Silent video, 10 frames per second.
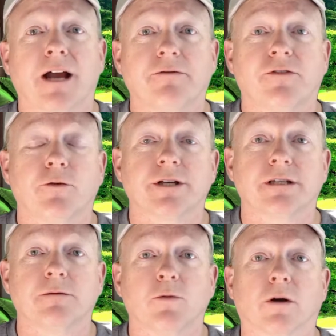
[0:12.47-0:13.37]
if you want to see
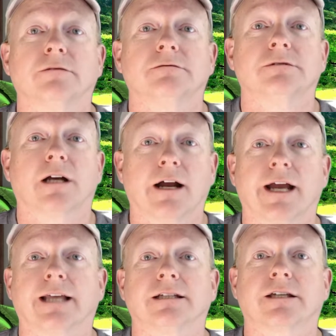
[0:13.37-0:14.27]
more. All
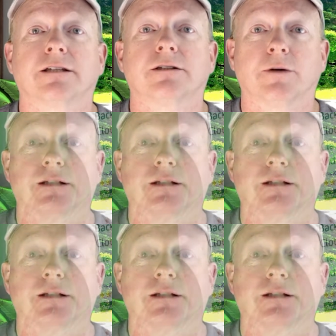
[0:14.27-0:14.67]
right, let's get to it.